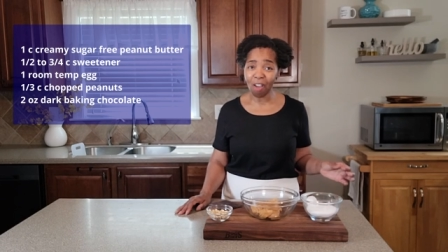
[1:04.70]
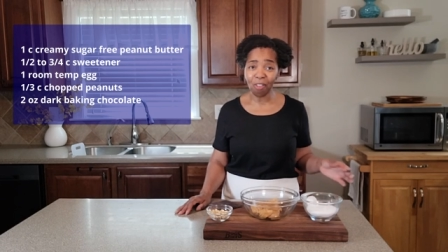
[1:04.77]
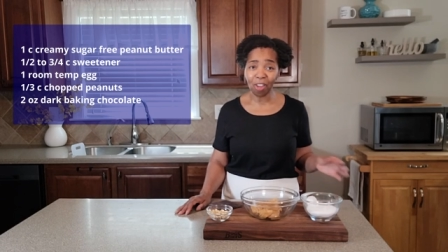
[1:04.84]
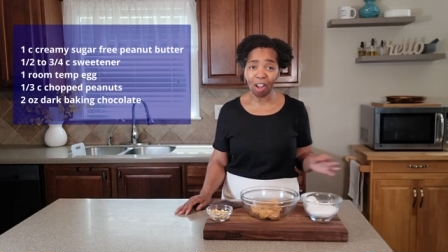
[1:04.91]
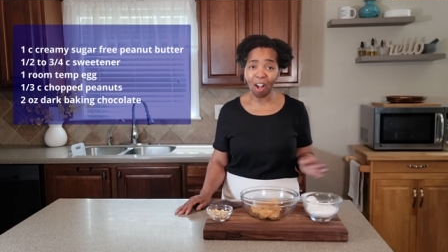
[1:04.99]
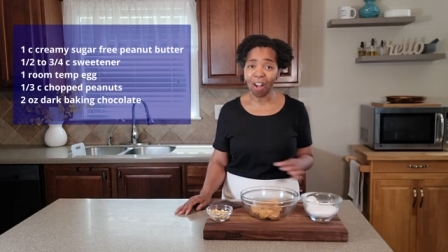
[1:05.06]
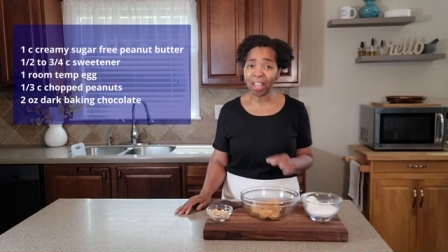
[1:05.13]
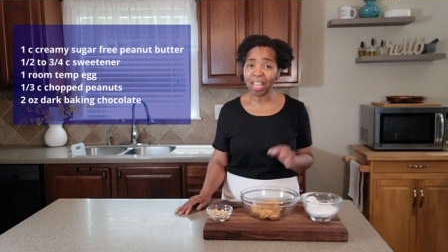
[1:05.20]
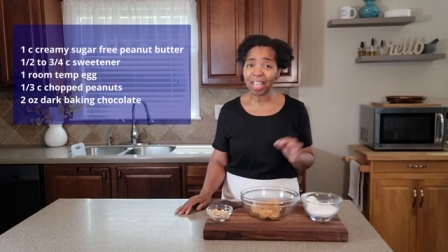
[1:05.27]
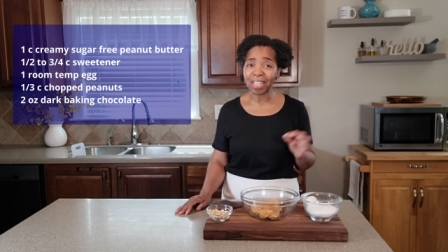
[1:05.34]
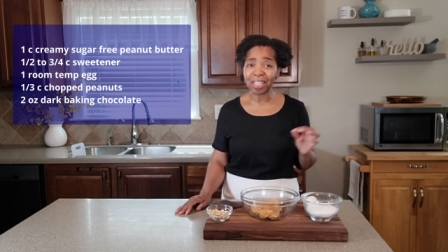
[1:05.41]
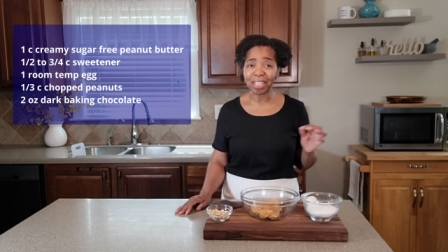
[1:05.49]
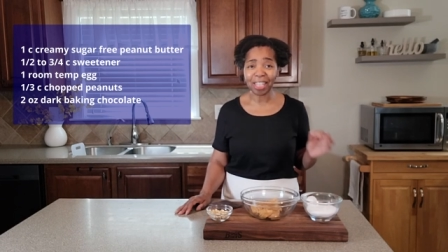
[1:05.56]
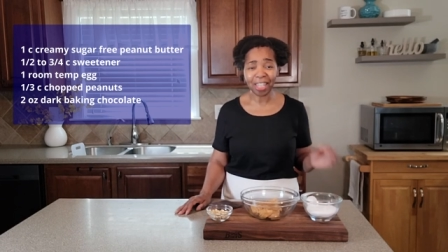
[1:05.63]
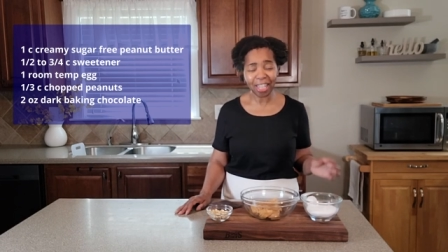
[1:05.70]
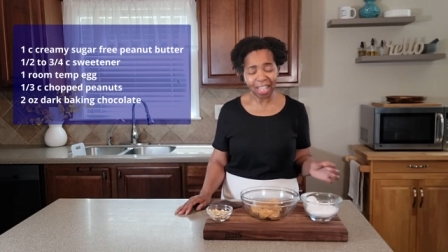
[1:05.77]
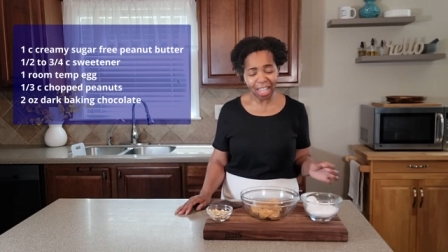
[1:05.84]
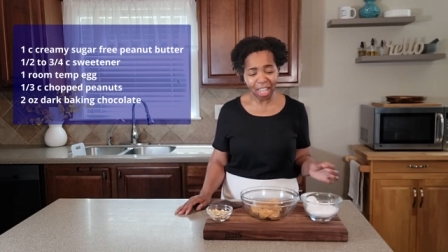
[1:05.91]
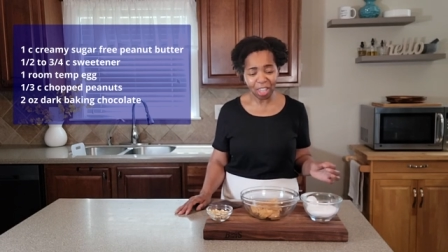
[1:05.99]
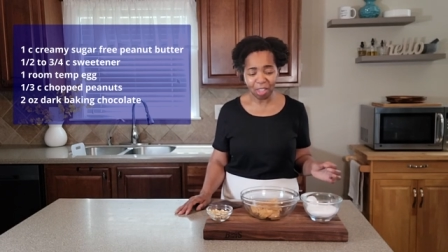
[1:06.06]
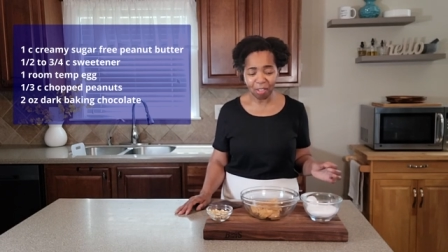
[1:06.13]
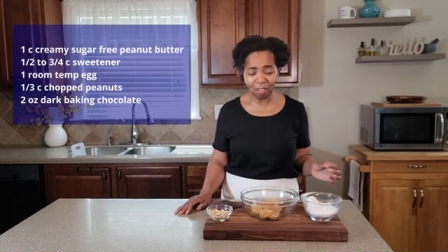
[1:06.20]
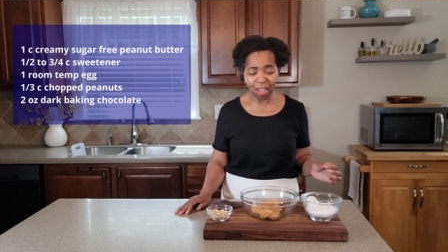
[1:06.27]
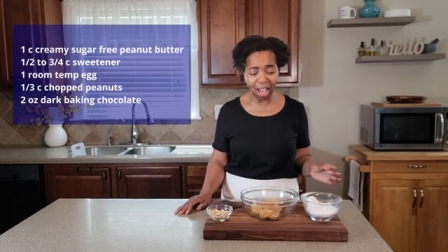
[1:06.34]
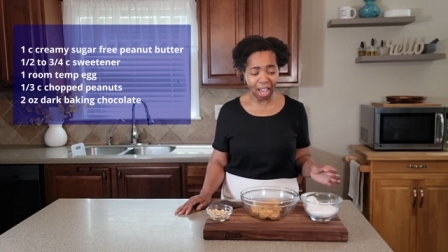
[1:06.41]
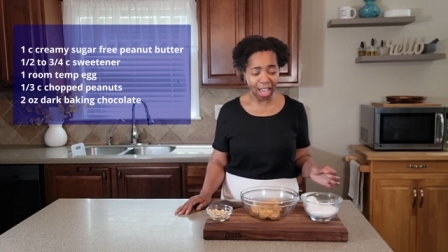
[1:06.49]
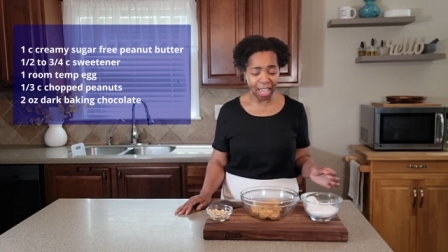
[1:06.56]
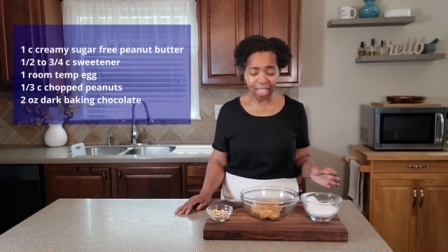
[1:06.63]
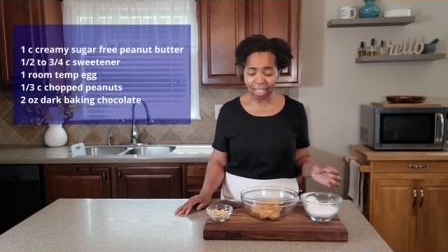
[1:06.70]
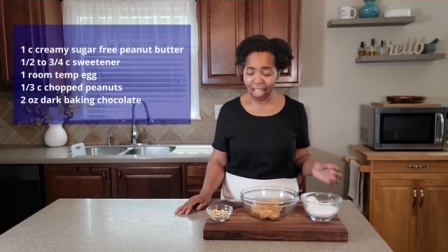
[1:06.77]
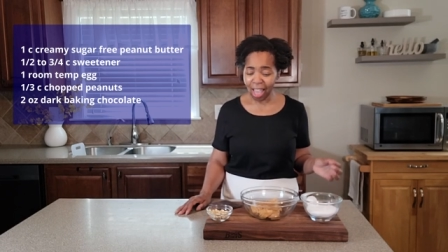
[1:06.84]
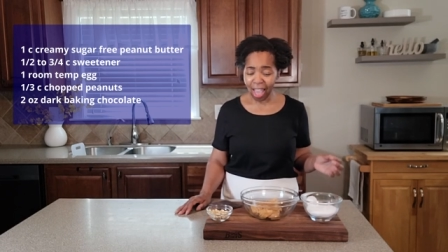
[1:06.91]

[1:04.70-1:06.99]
of it all is key, you guys,